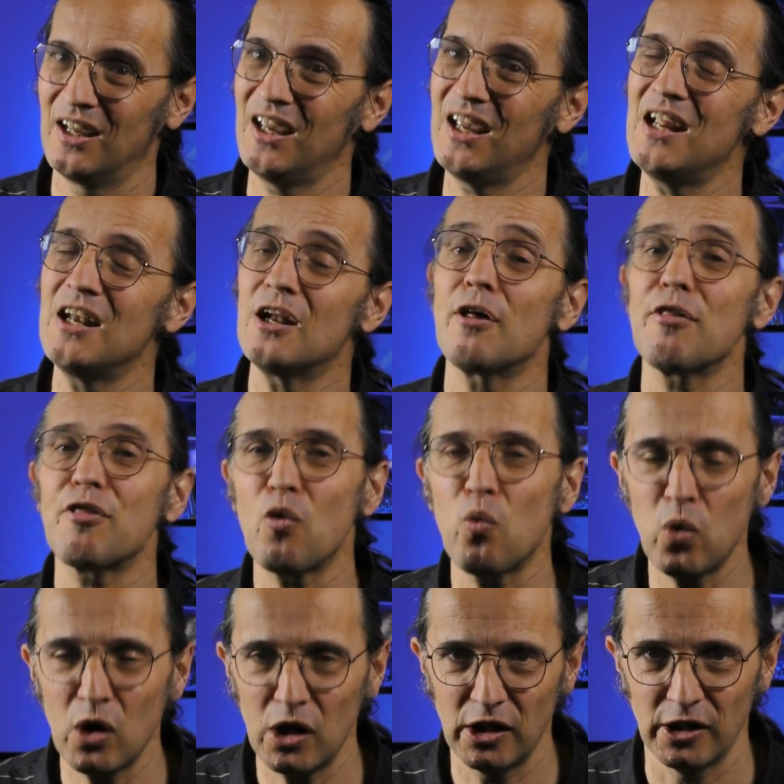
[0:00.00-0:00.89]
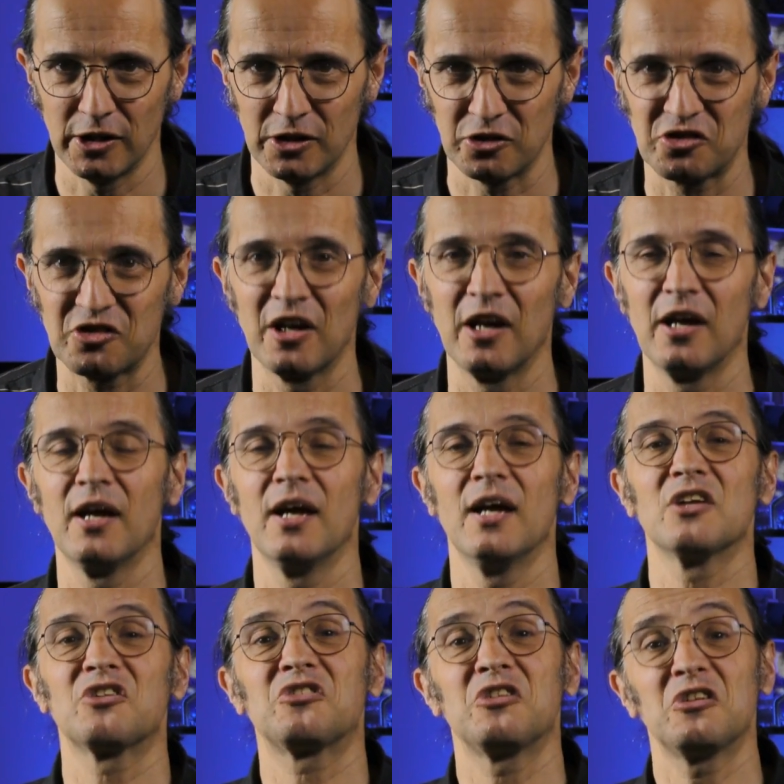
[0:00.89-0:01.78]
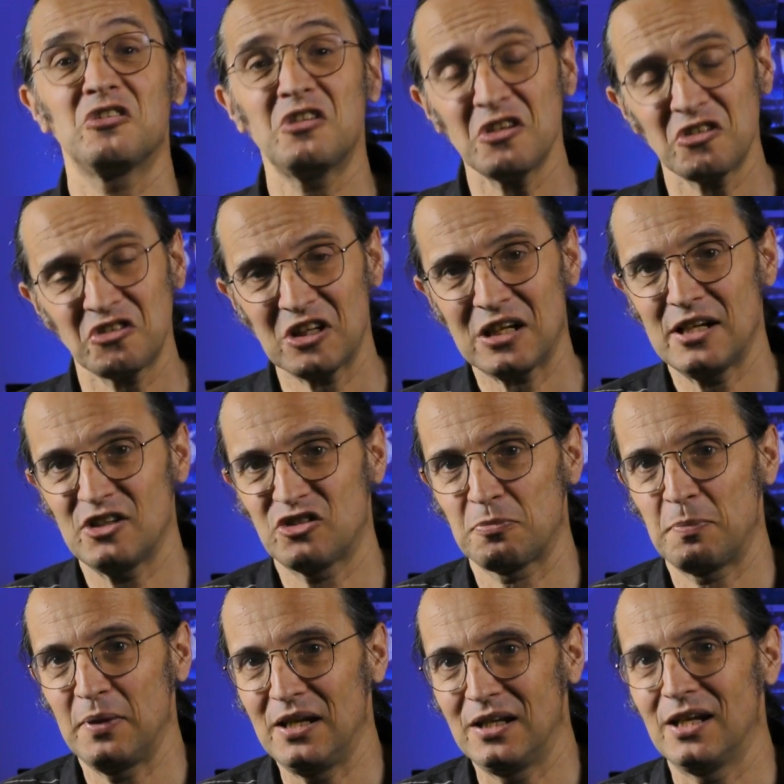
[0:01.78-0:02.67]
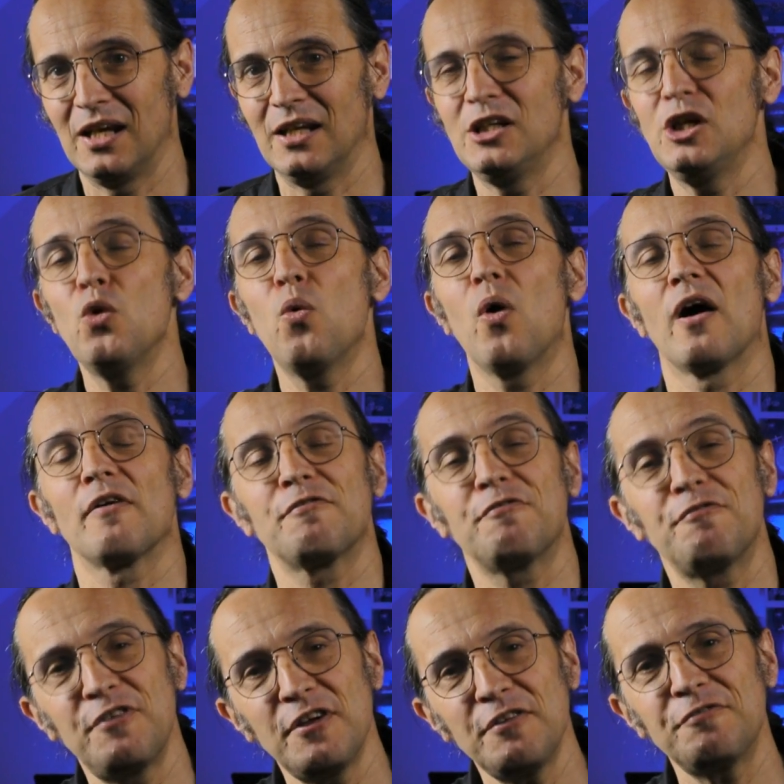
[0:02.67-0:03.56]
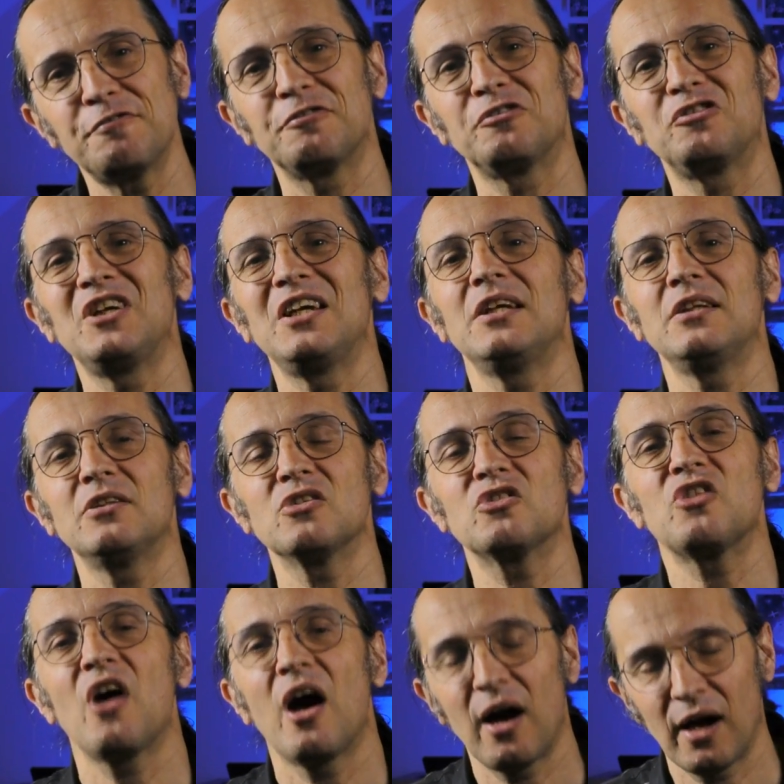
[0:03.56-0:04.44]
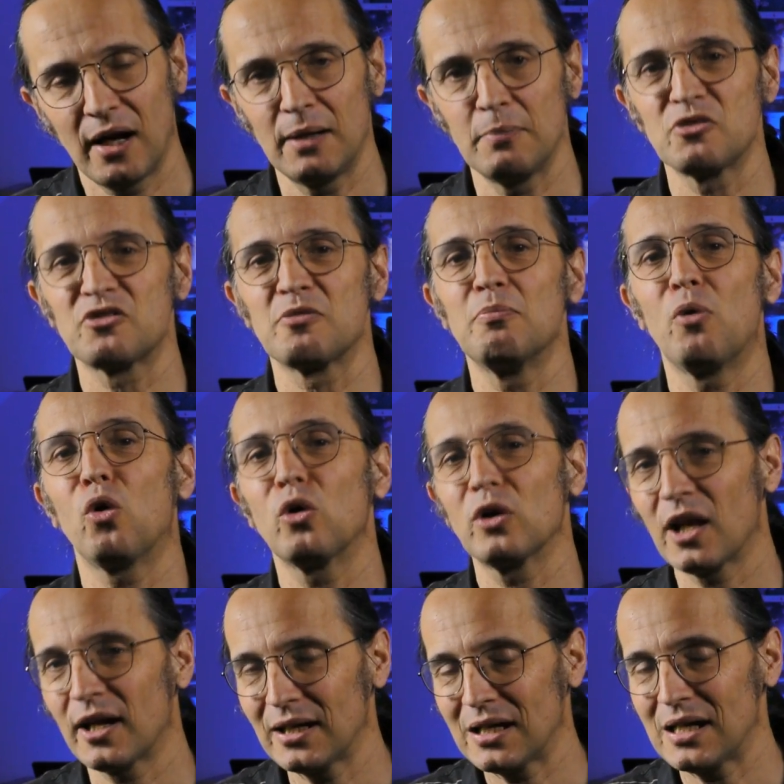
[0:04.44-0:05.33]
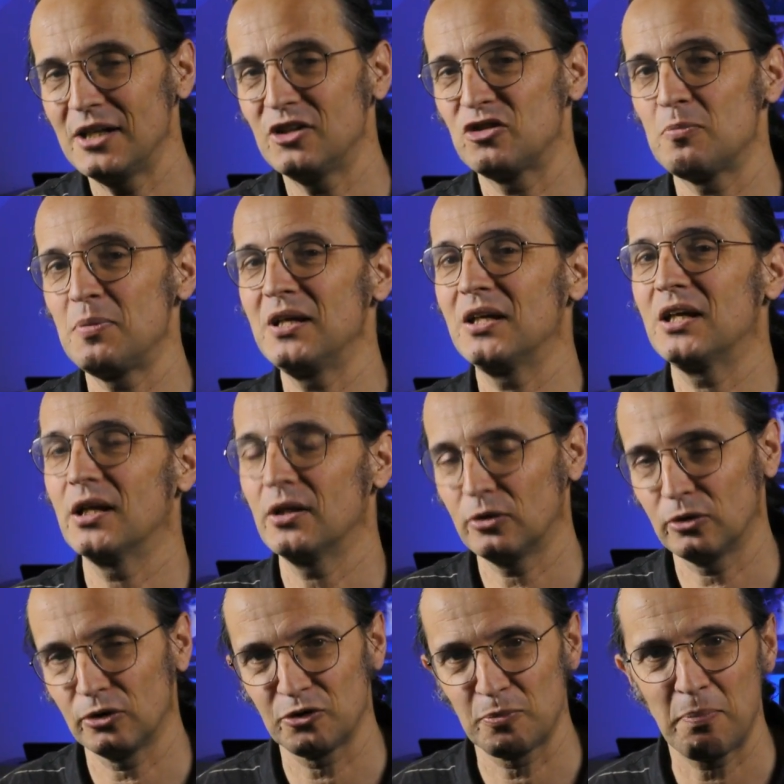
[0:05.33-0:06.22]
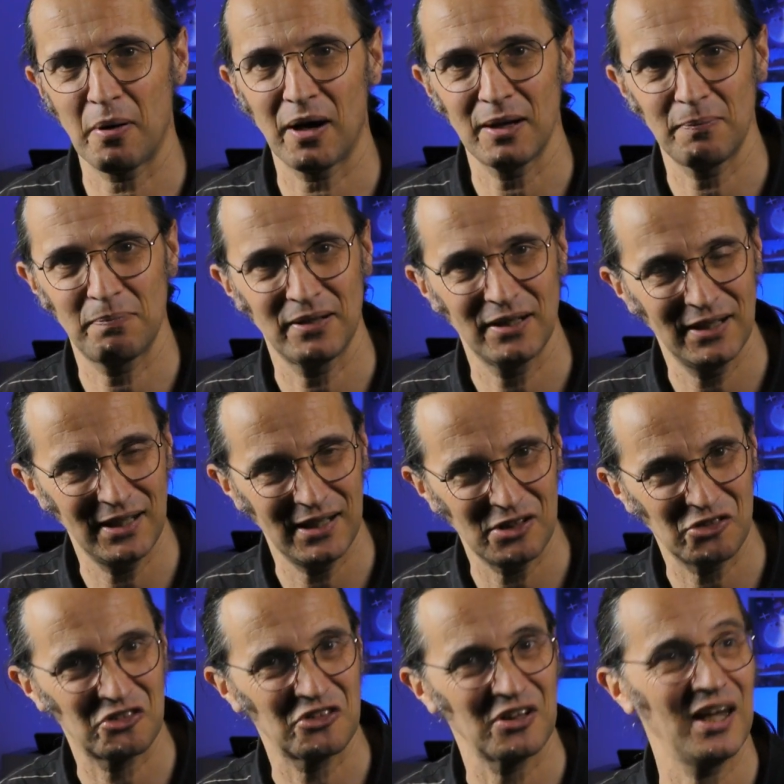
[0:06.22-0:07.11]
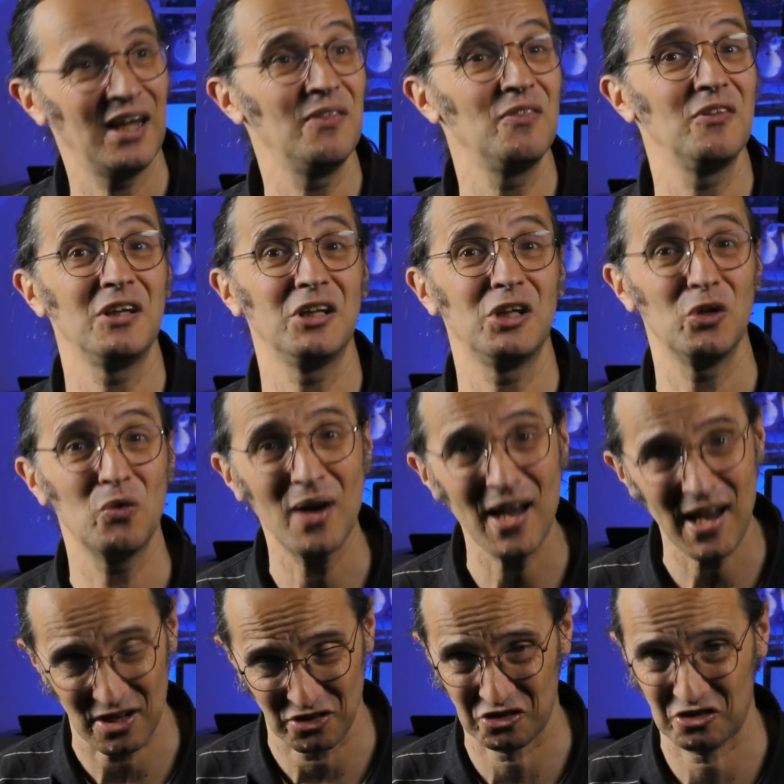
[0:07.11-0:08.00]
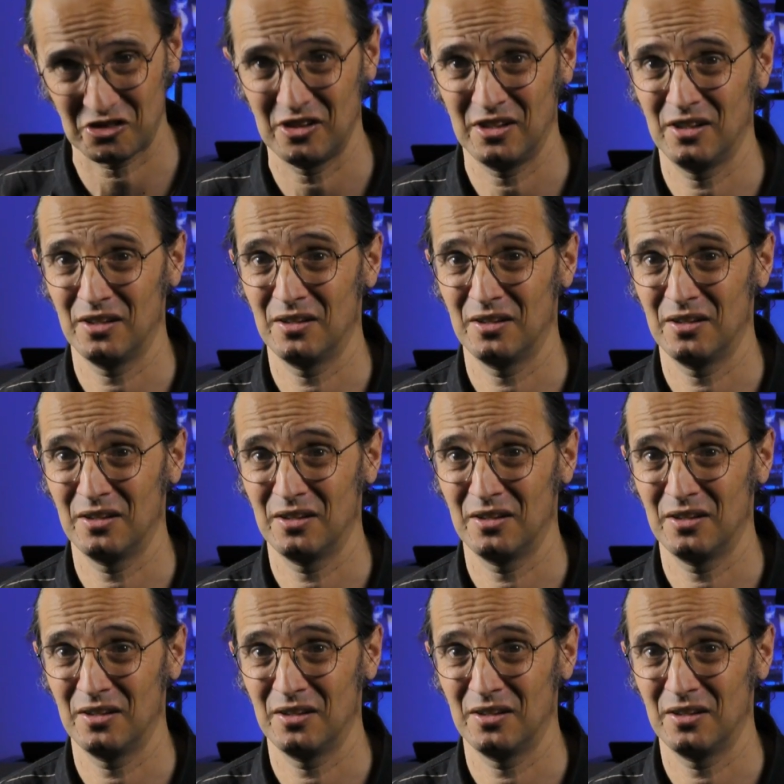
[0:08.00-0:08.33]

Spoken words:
In other words, statistically speaking, you are 15 times more likely to be killed by police in the US